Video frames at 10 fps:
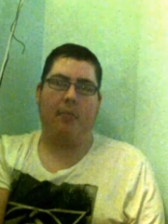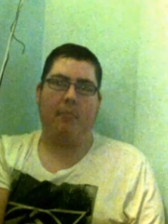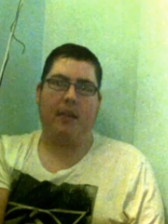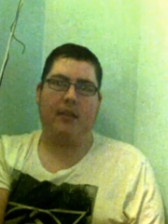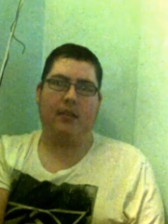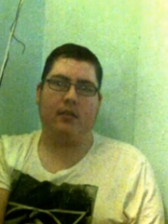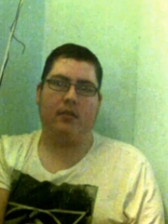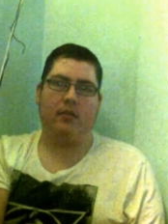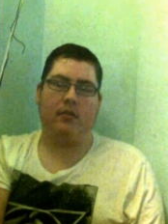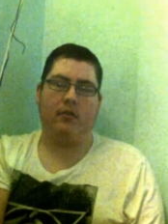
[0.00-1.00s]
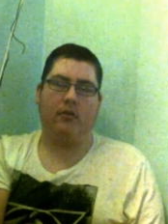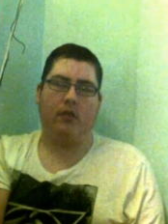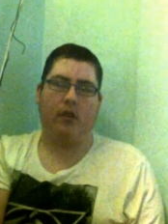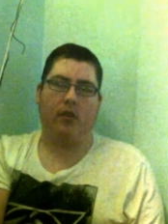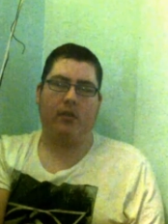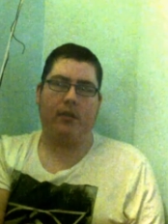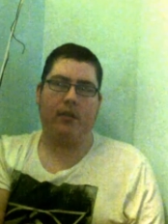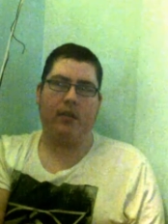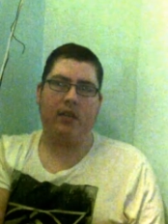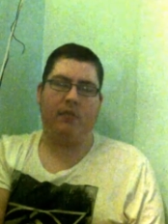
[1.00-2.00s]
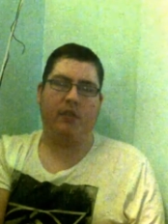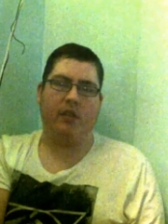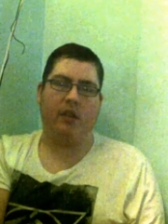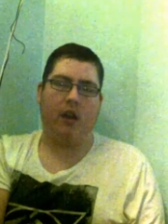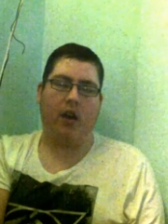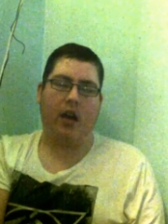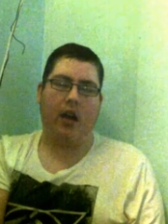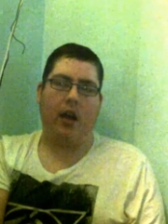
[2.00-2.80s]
mental hospital, I suppose you could call it.